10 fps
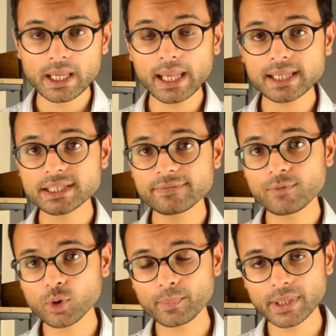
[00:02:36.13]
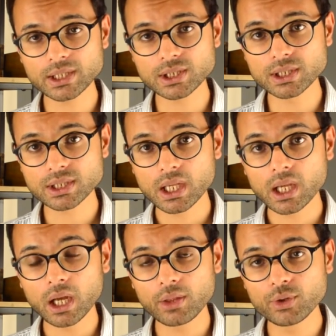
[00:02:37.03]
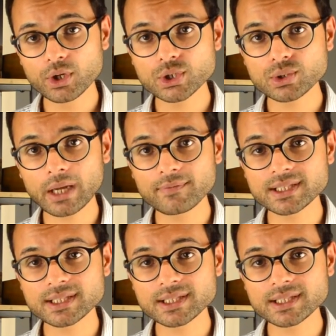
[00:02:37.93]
ASA 4 patients are those who have